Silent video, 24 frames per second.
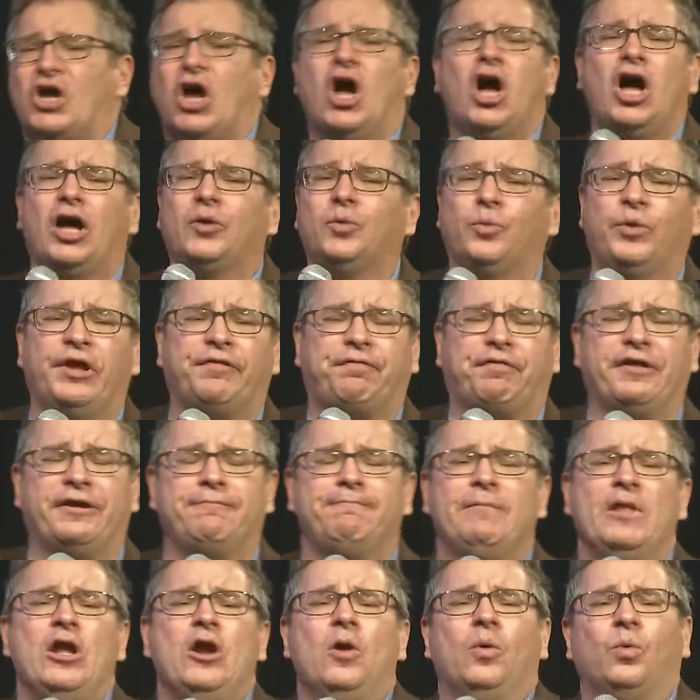on with it
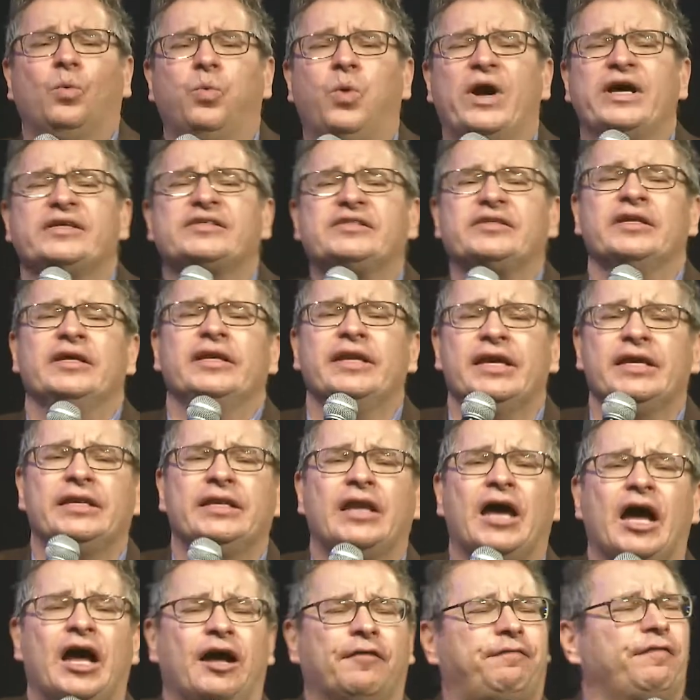wasn't
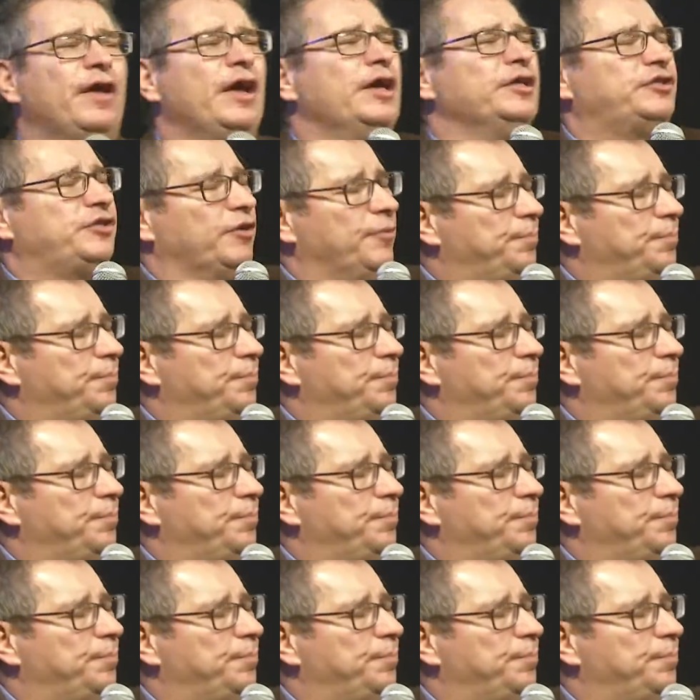enough to